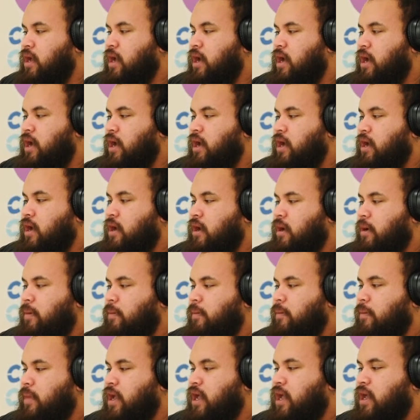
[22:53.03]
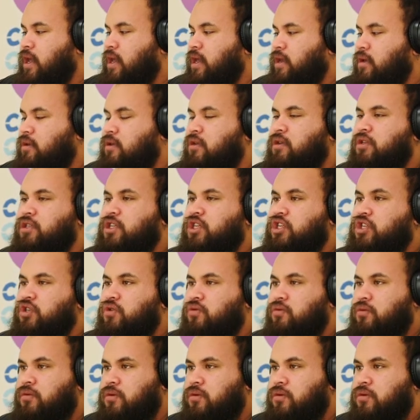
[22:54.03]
and tissue